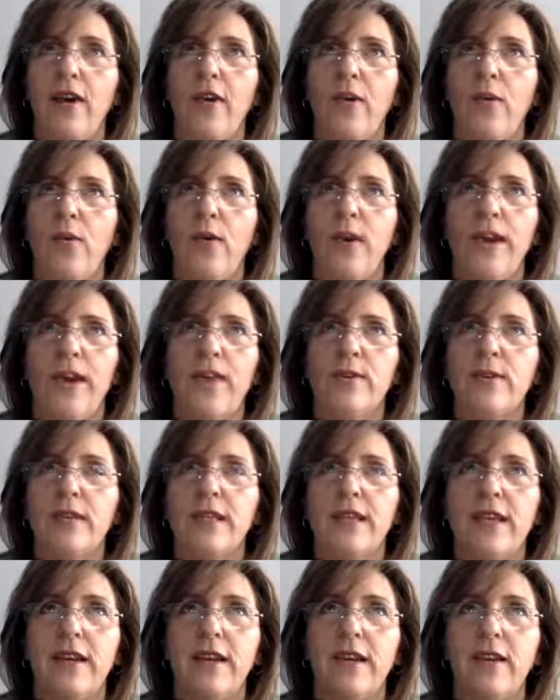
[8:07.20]
when I
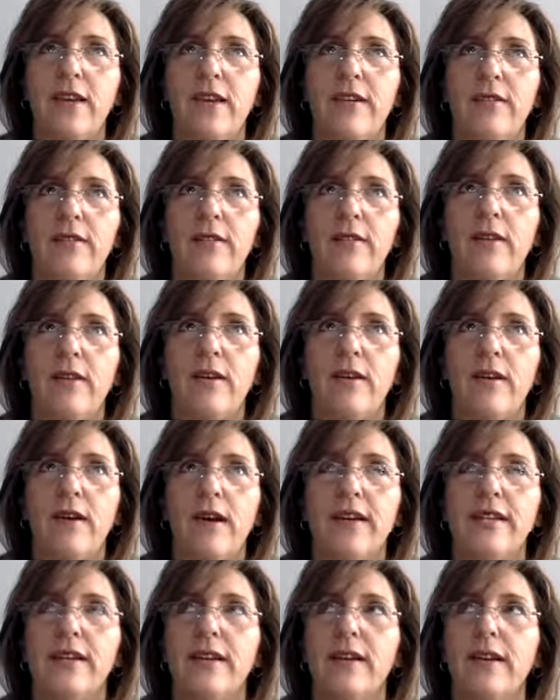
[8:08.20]
was there,
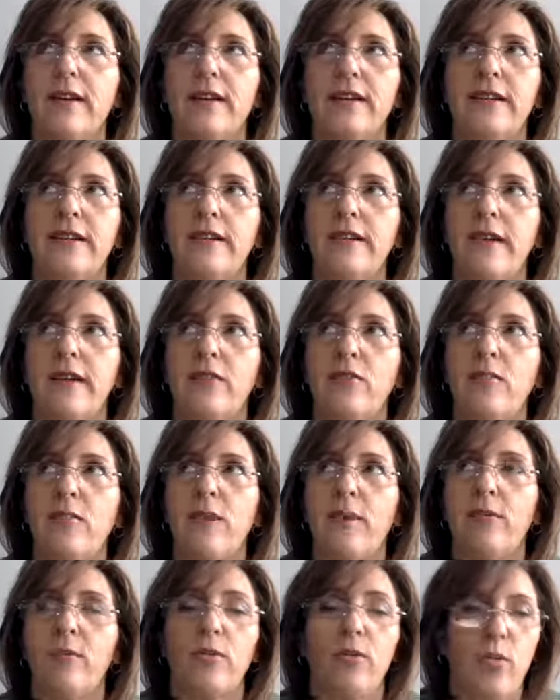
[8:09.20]
I, I, I
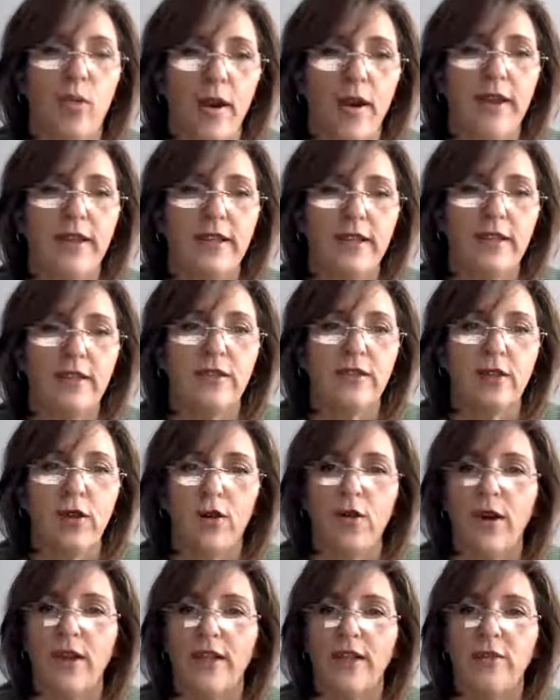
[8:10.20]
remember why I didn't
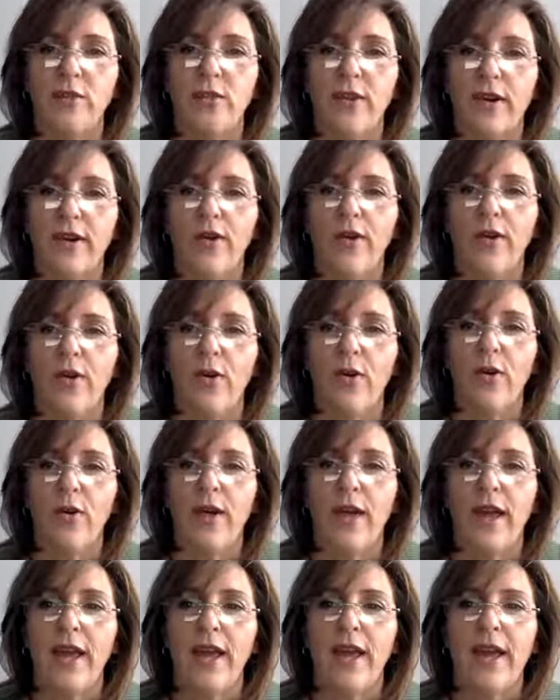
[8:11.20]
go. I didn't want to go.
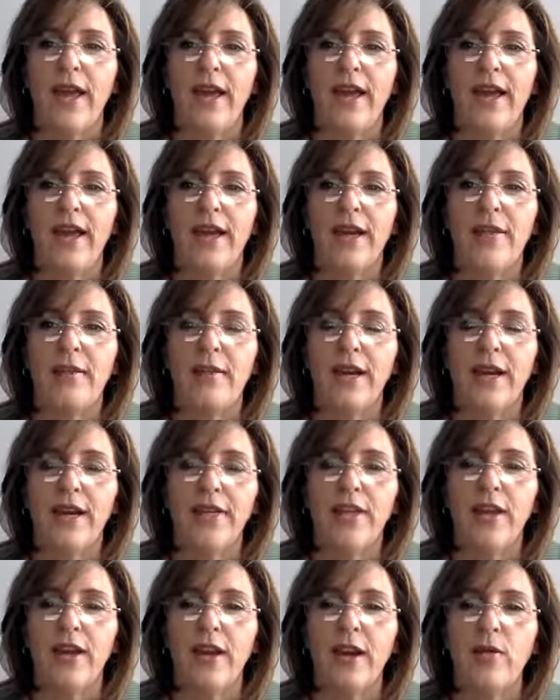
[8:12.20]
And, but I
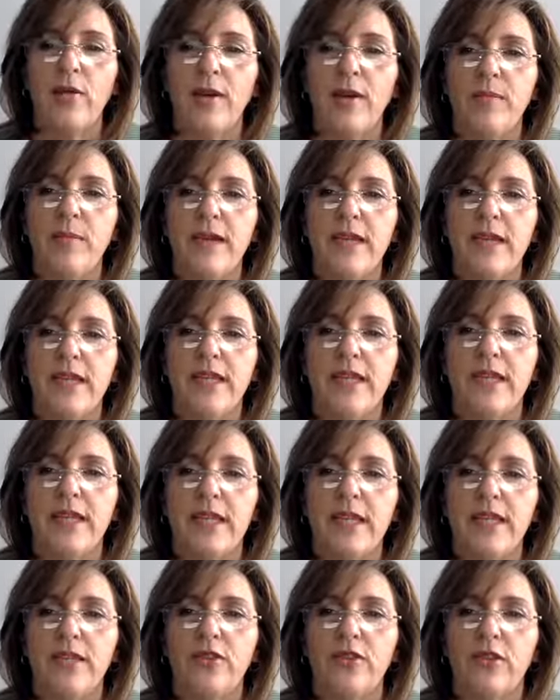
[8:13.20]
think I went because I
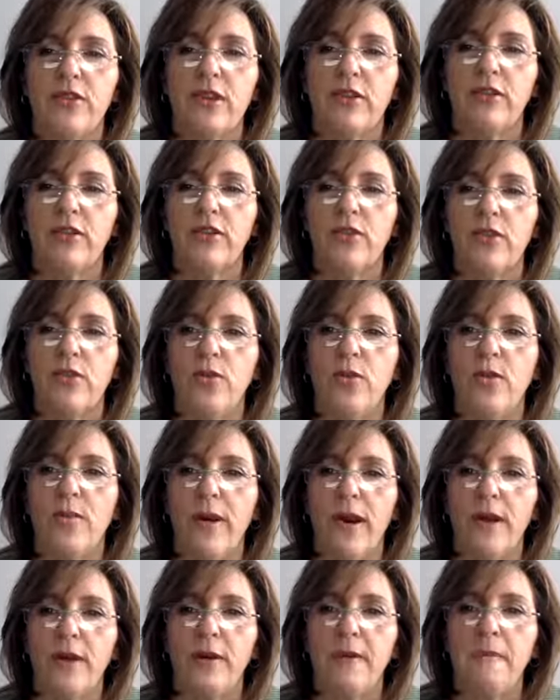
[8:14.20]
needed to talk to you
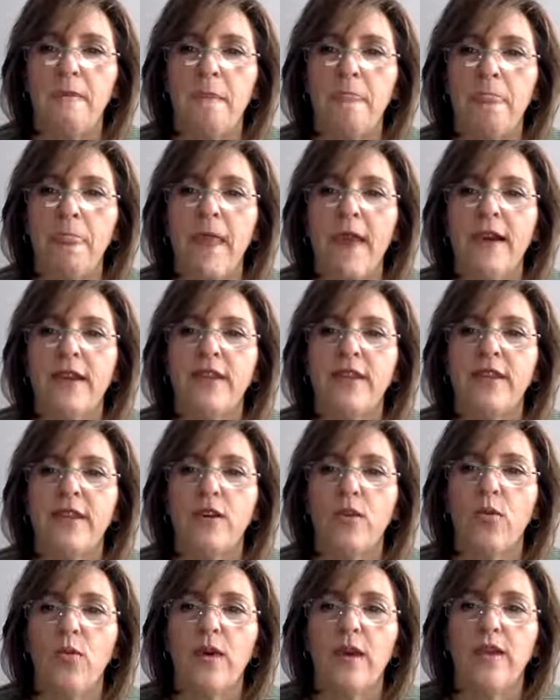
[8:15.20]
about it.
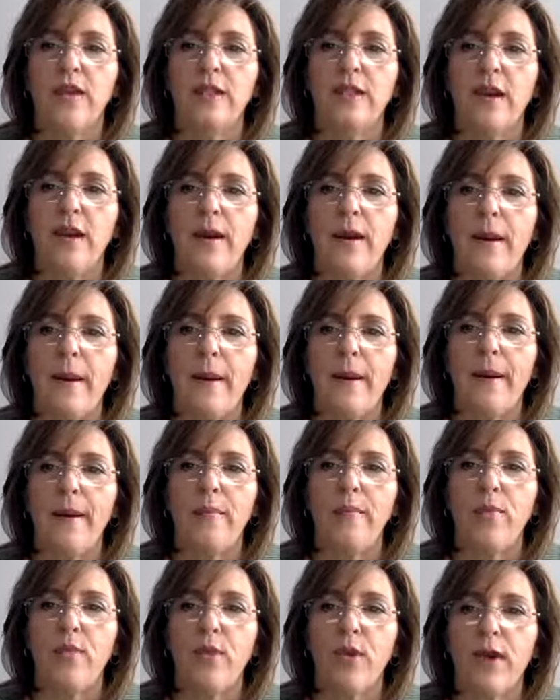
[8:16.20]
There was uh, a
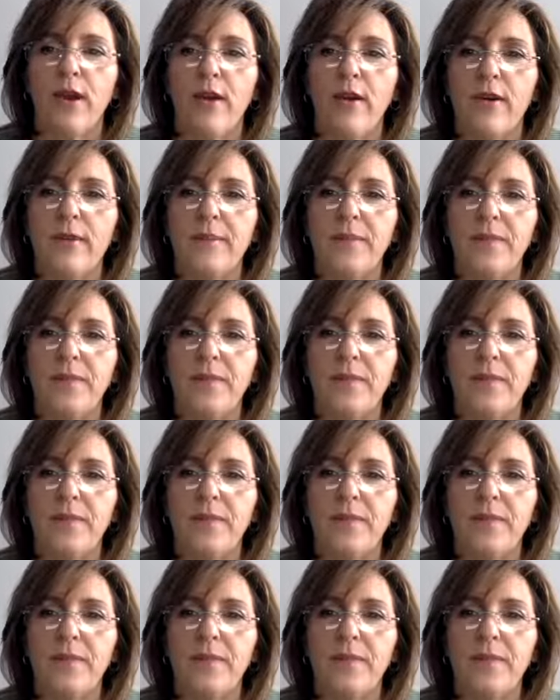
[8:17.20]
prayer